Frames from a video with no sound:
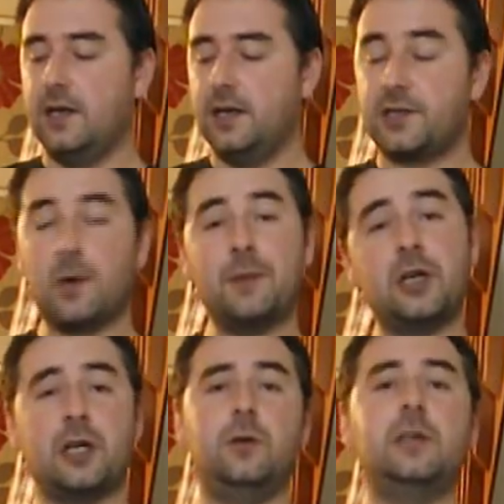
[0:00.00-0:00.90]
So I'm
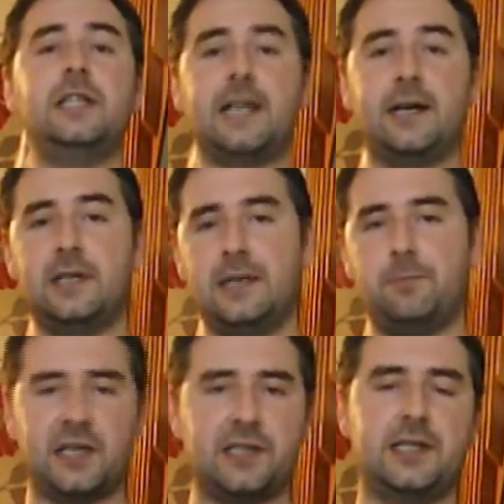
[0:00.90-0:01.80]
going to cool it down in
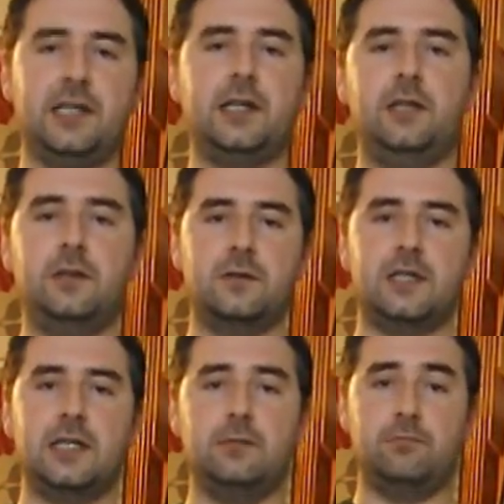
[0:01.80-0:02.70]
my sink
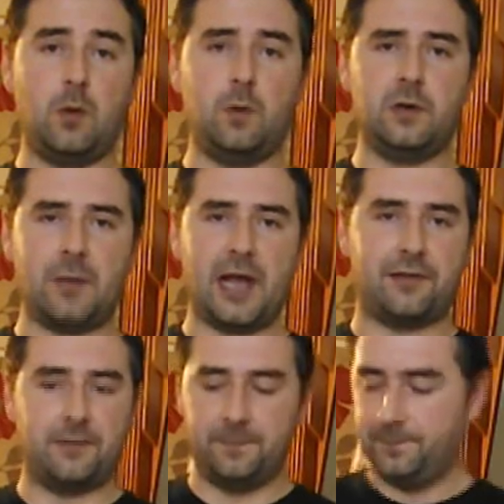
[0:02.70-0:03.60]
using a water
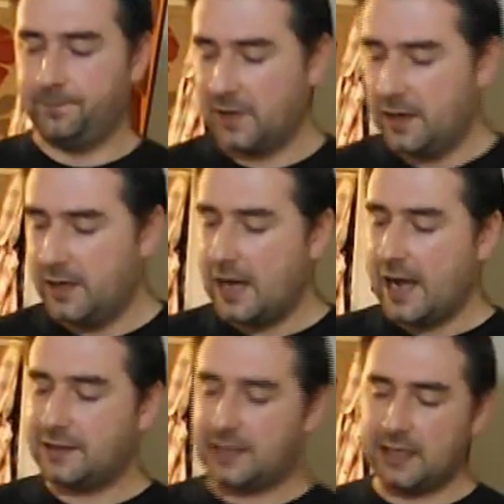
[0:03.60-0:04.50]
bath
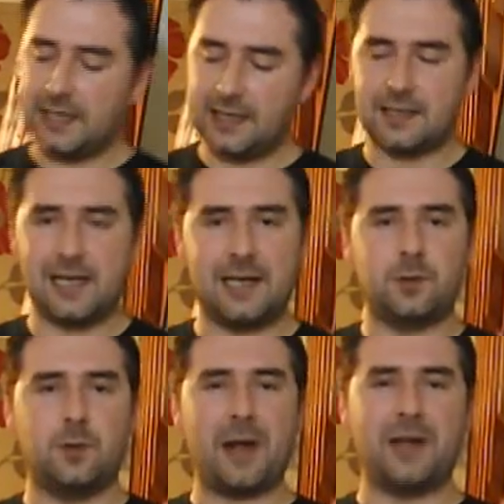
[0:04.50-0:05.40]
until it gets down
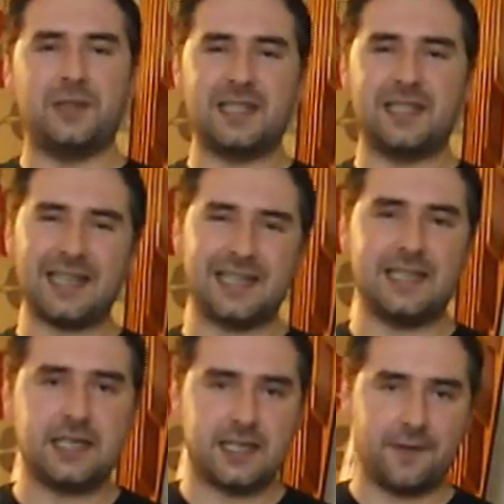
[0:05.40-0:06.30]
to about
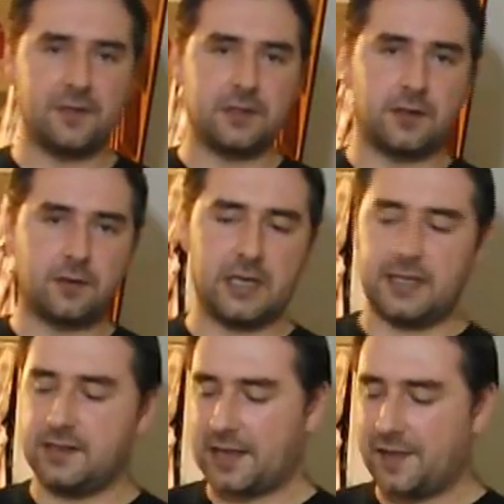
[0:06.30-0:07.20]
67
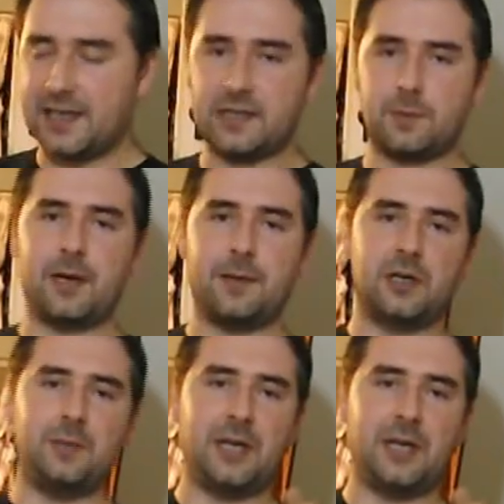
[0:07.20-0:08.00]
degrees. That's when I'm going to